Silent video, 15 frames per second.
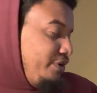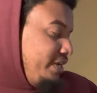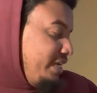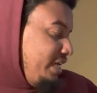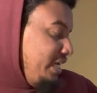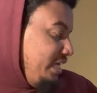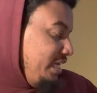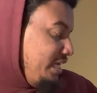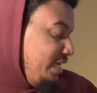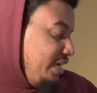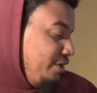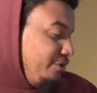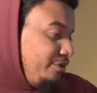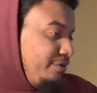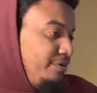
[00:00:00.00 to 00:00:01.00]
key
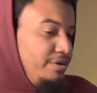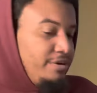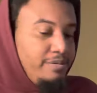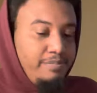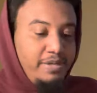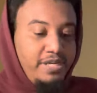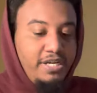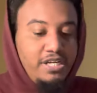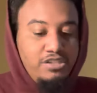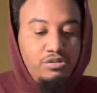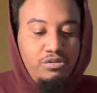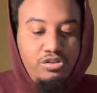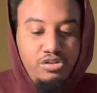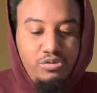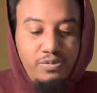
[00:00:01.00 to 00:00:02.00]
here, because
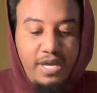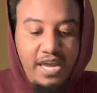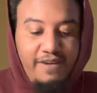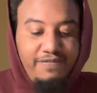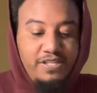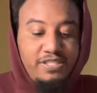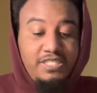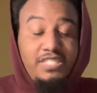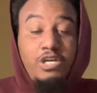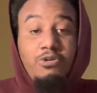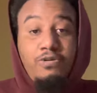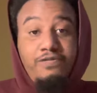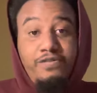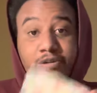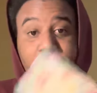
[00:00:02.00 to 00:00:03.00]
you do have the
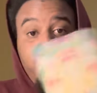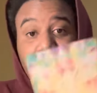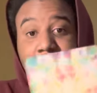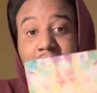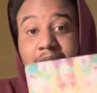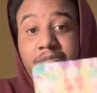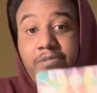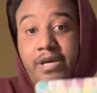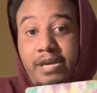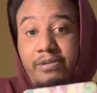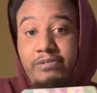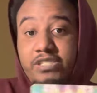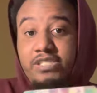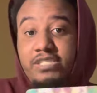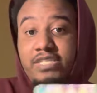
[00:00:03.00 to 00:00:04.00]
seraphim's gateway,
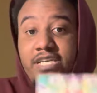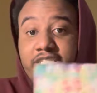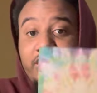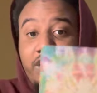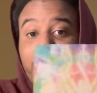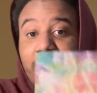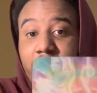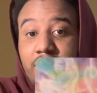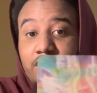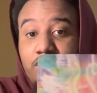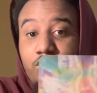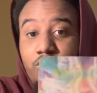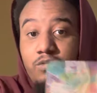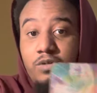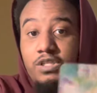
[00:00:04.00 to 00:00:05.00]
which is angelic
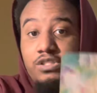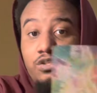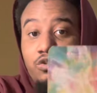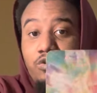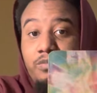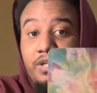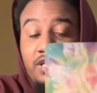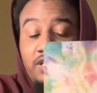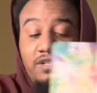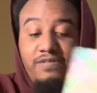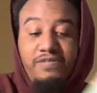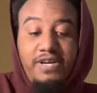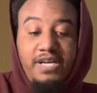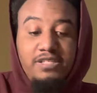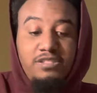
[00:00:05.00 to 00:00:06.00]
attunement and
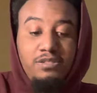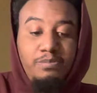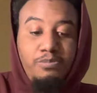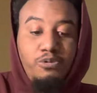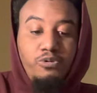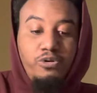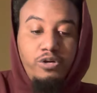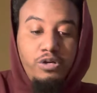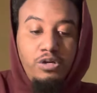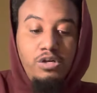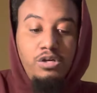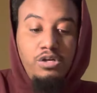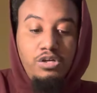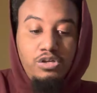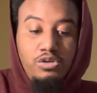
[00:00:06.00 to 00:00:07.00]
divine support.
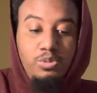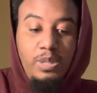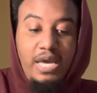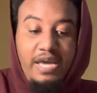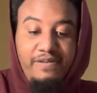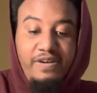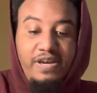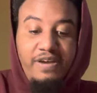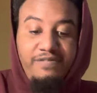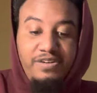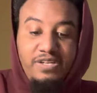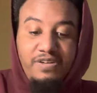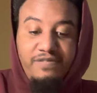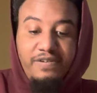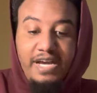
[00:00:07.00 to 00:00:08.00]
You have heavy
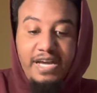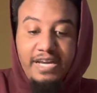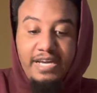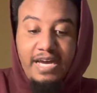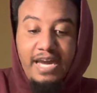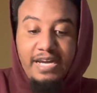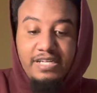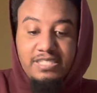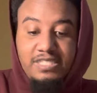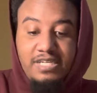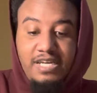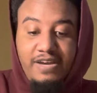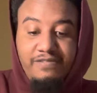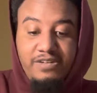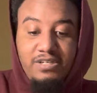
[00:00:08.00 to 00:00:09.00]
divine guidance and
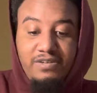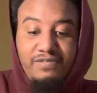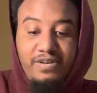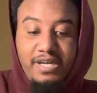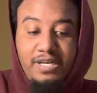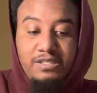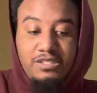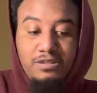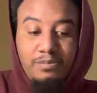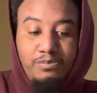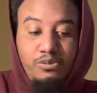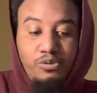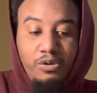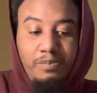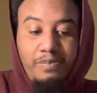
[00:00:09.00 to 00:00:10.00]
heavy divine
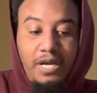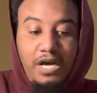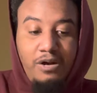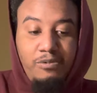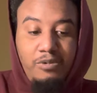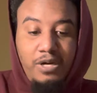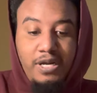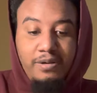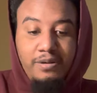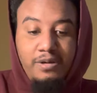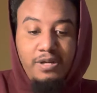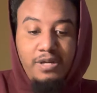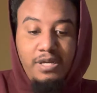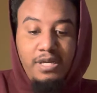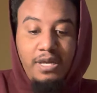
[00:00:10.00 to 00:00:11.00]
support, pile one
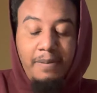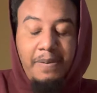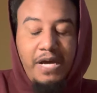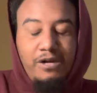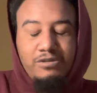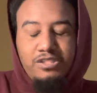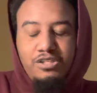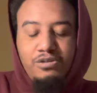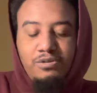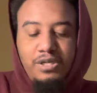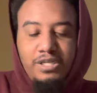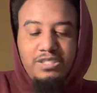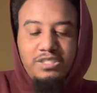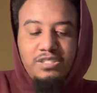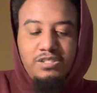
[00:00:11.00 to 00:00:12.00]
and pile two. And
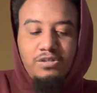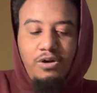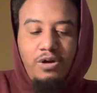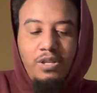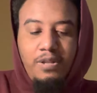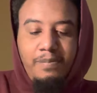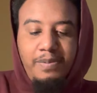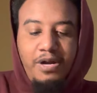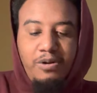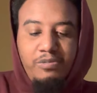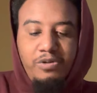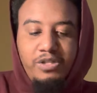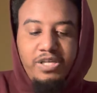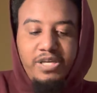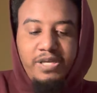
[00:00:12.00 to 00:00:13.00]
this is all about
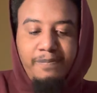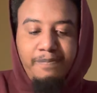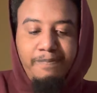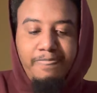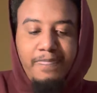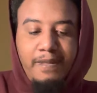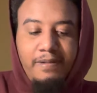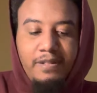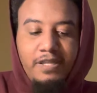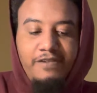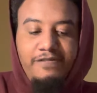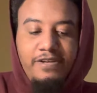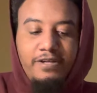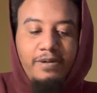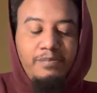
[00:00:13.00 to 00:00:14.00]
really
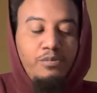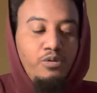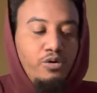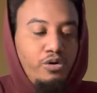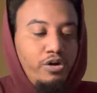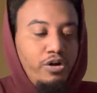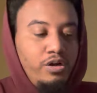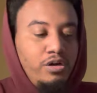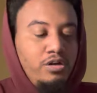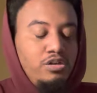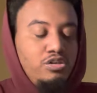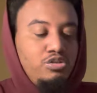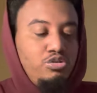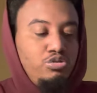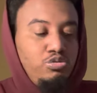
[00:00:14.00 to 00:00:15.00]
living a more
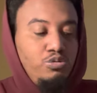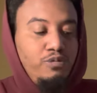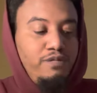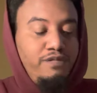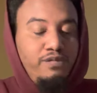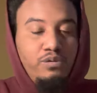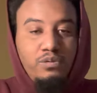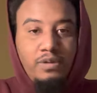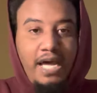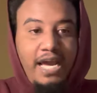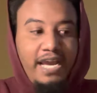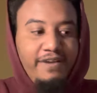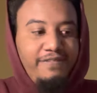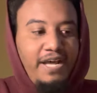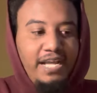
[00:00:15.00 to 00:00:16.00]
truthful
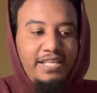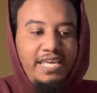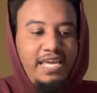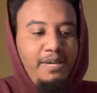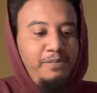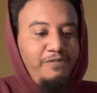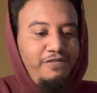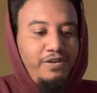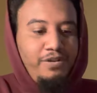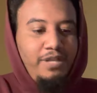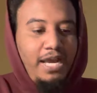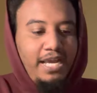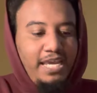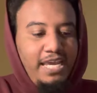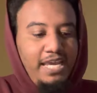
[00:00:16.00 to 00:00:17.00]
life. I keep
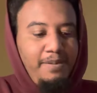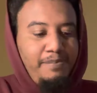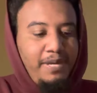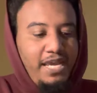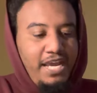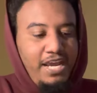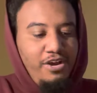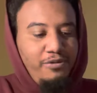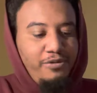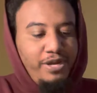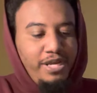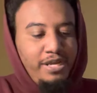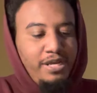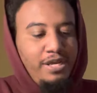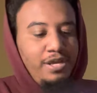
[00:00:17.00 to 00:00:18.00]

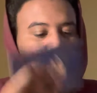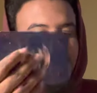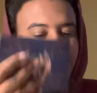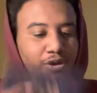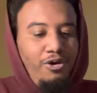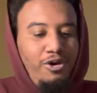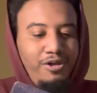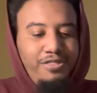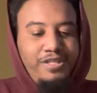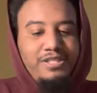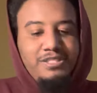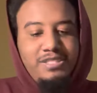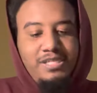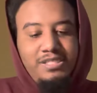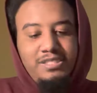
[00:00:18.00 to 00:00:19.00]
hearing
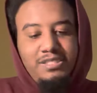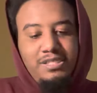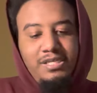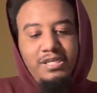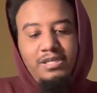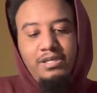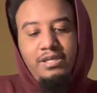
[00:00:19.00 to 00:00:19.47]
authenticity.